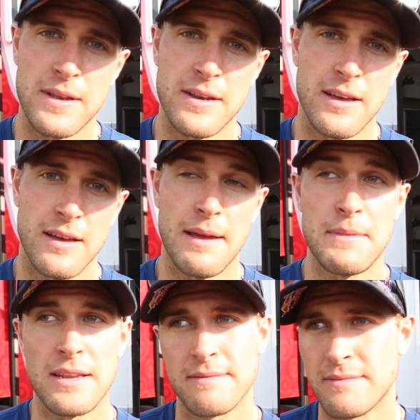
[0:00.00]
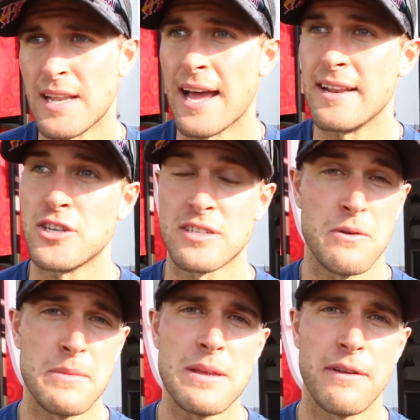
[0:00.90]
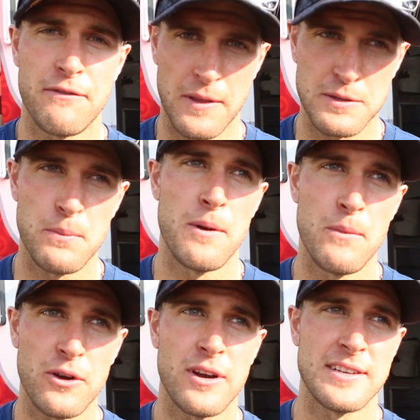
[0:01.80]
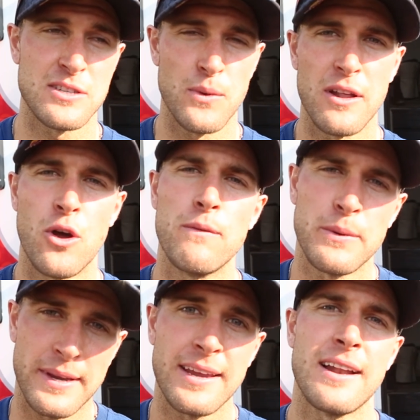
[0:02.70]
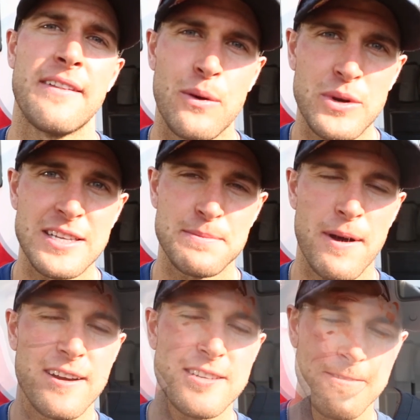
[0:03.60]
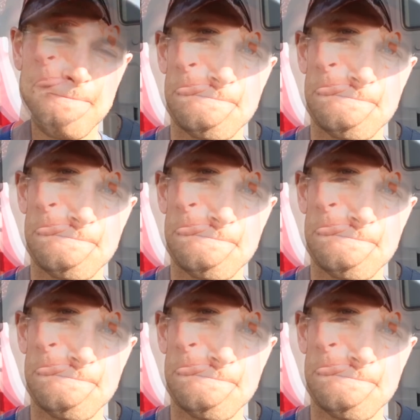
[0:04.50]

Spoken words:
And I mean, not just for me, but for the sport of motocross as well. And hopefully we can get on that Wheaties box.